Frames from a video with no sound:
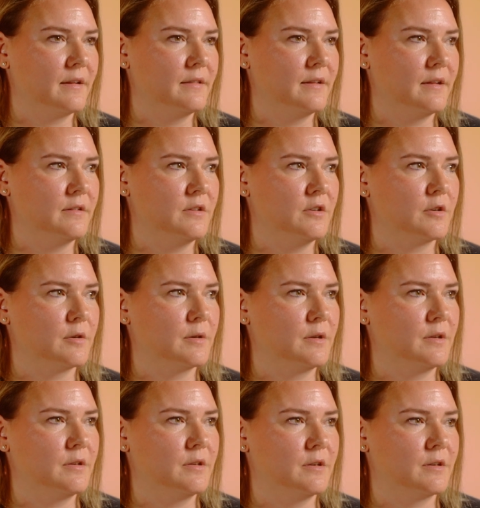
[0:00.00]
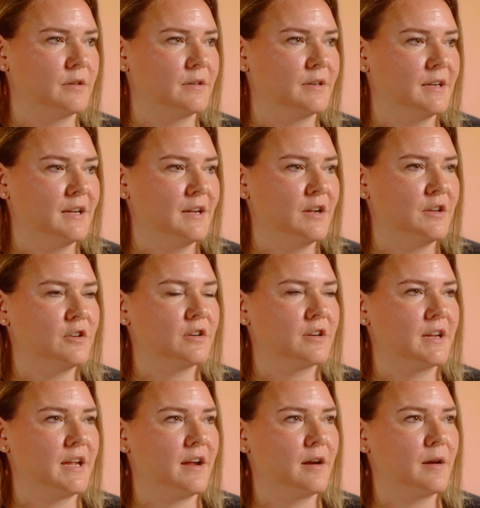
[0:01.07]
And then your
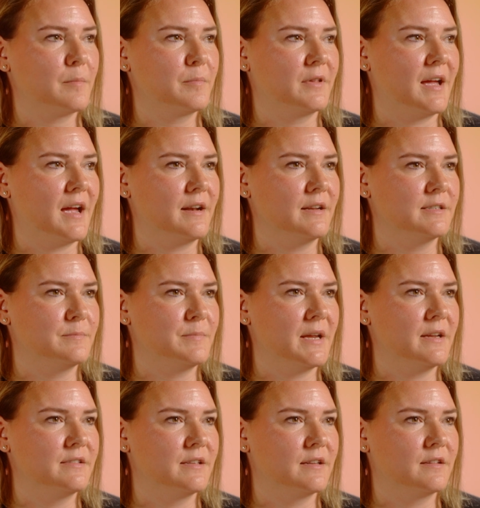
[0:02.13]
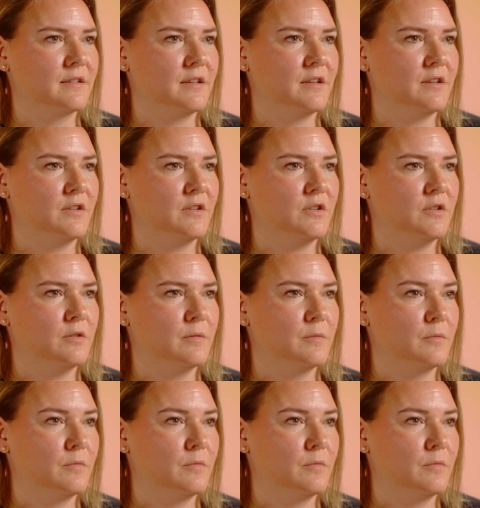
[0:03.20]
care plan is basically,